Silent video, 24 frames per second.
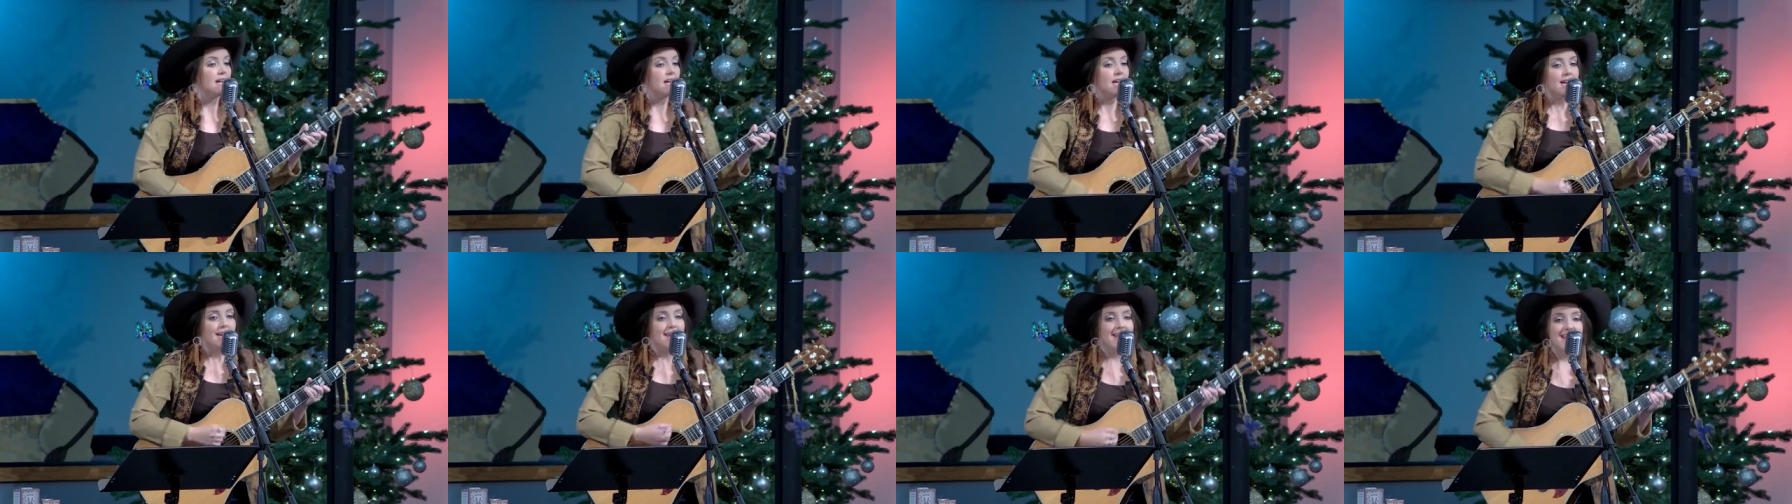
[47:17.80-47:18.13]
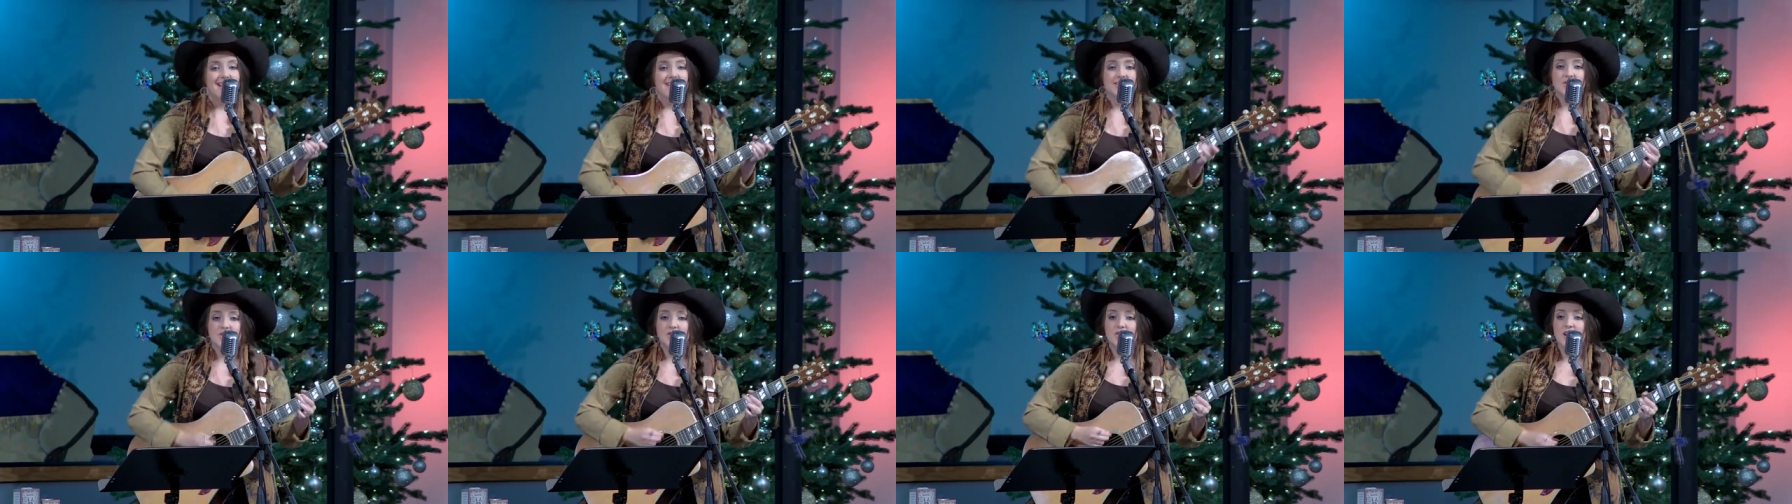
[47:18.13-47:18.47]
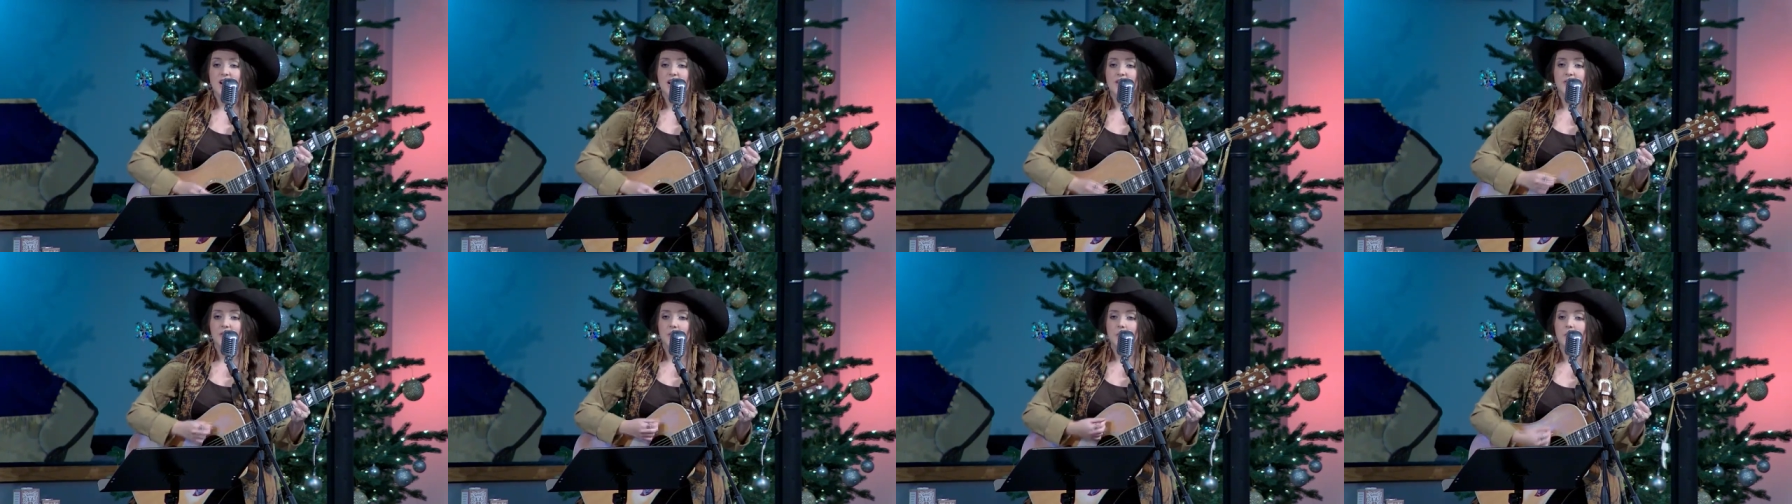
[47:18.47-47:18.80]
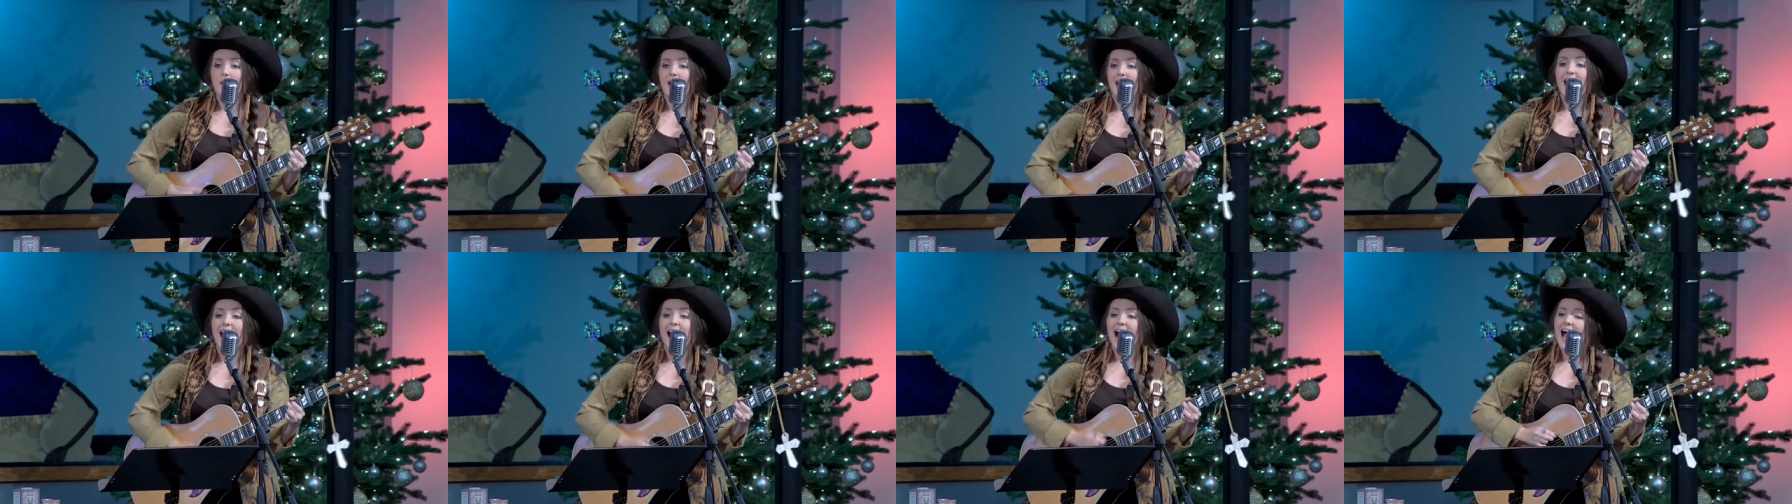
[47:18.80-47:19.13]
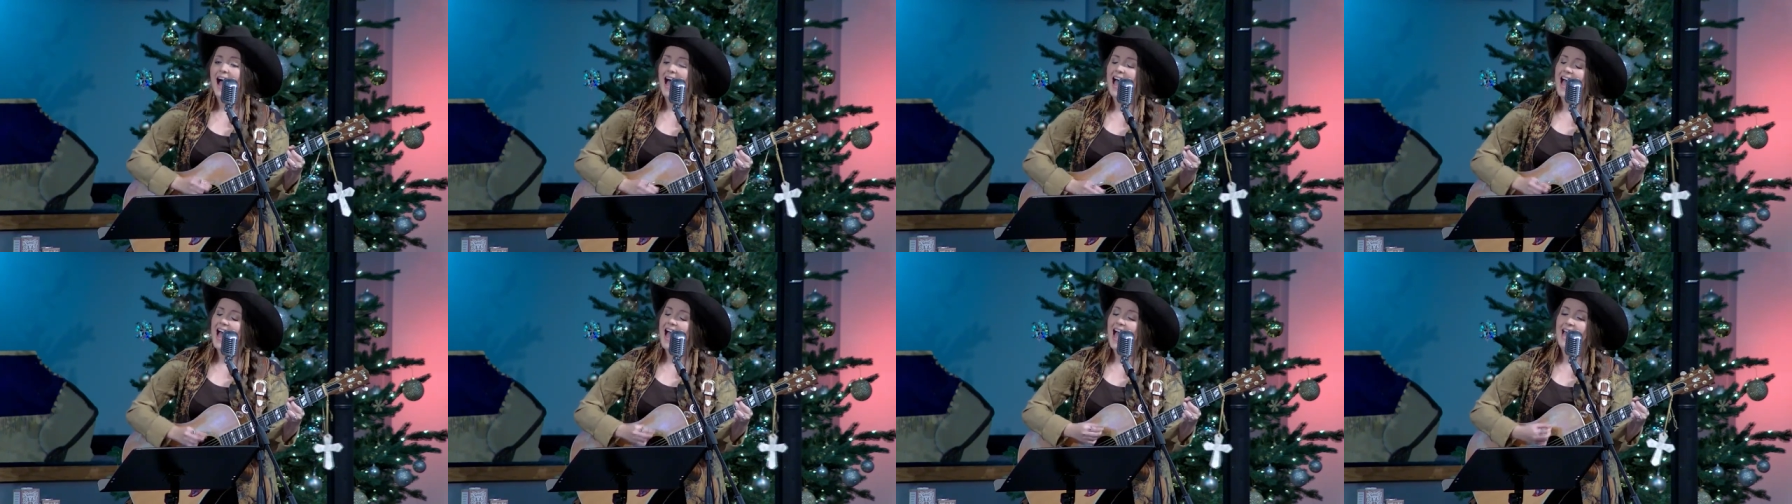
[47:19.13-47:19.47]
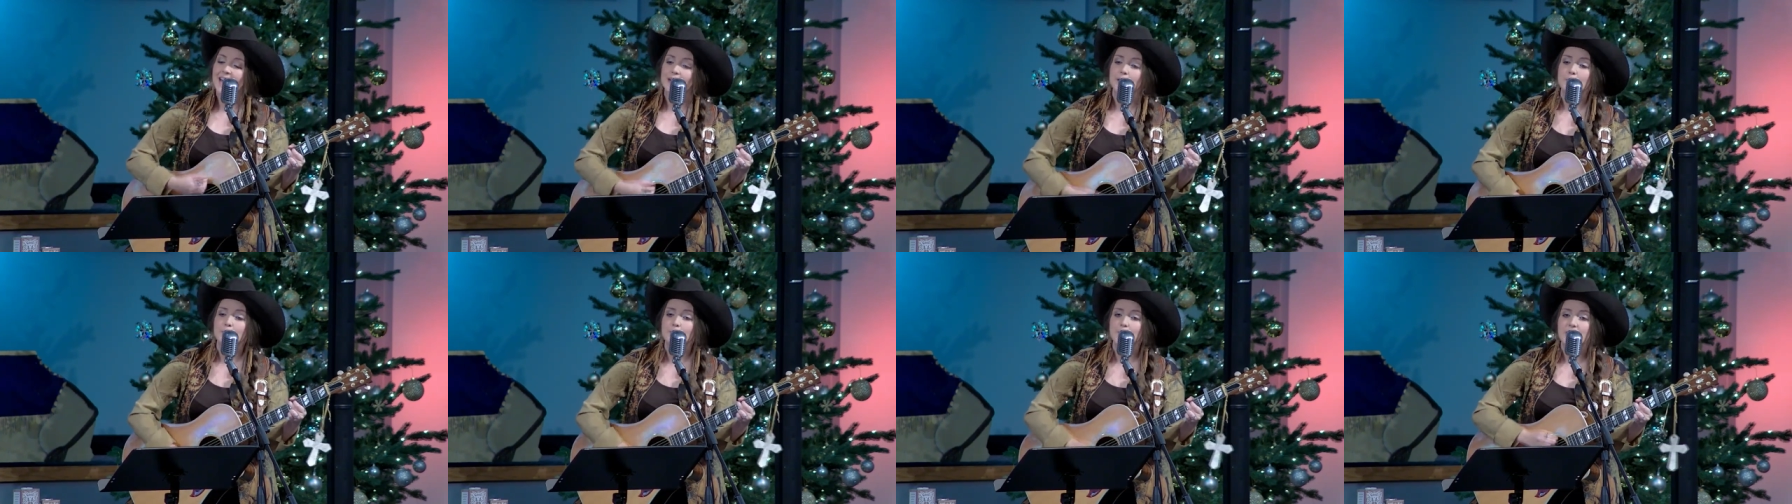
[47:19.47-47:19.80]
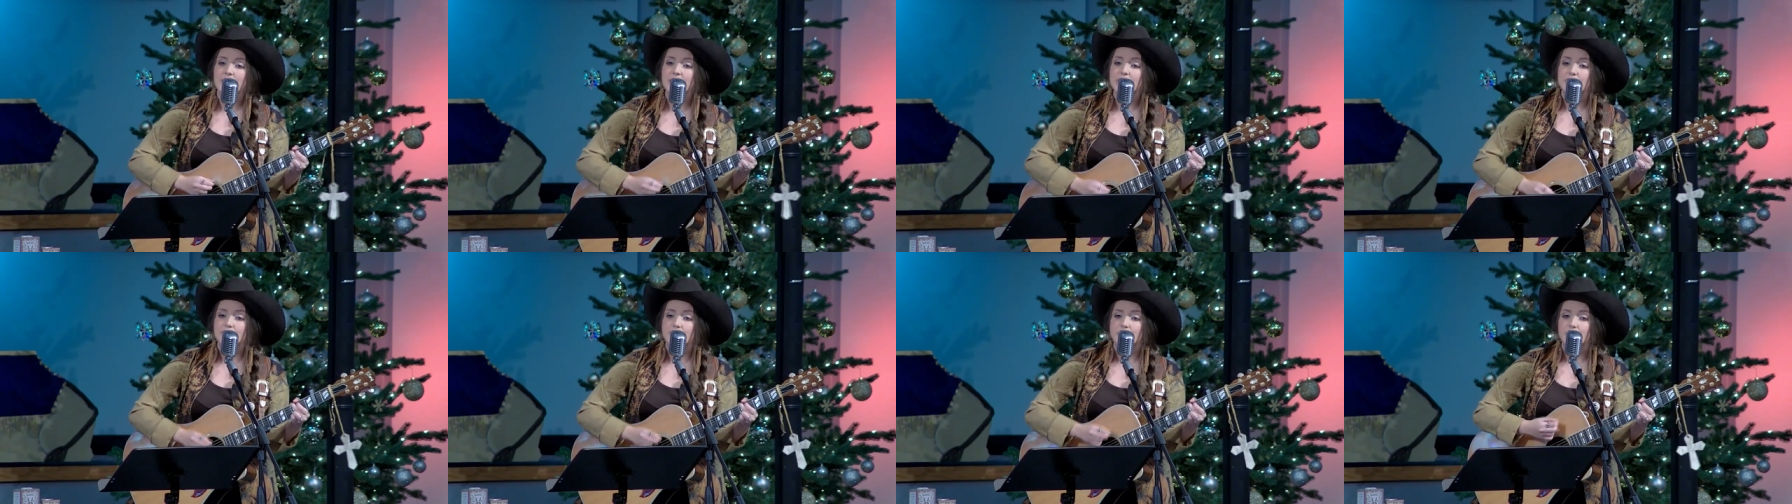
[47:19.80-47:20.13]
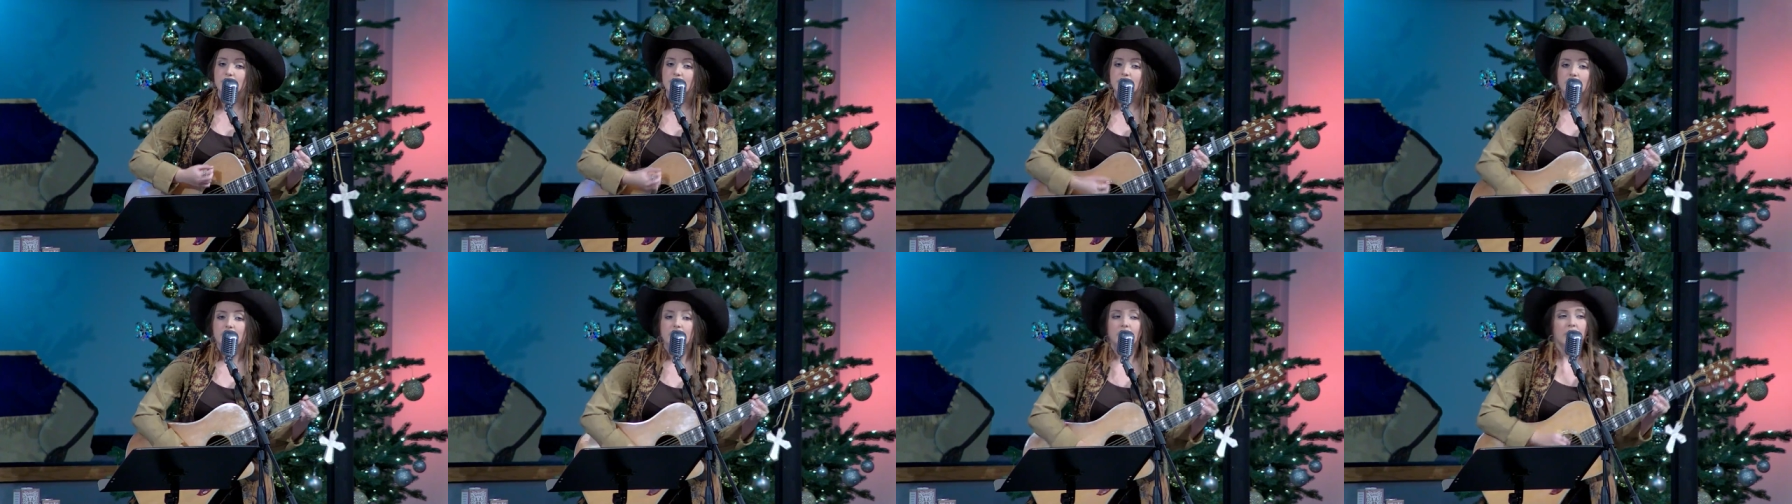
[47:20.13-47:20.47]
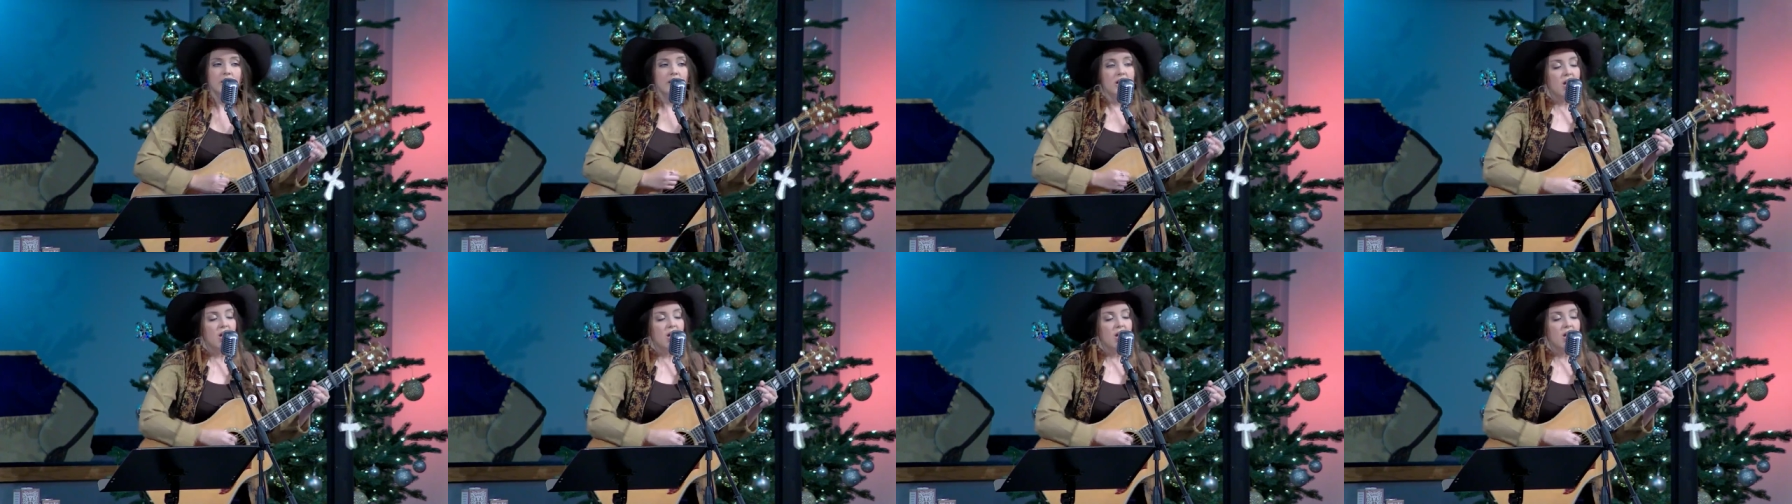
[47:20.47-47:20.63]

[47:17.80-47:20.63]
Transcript: It's not the way I had him pictured.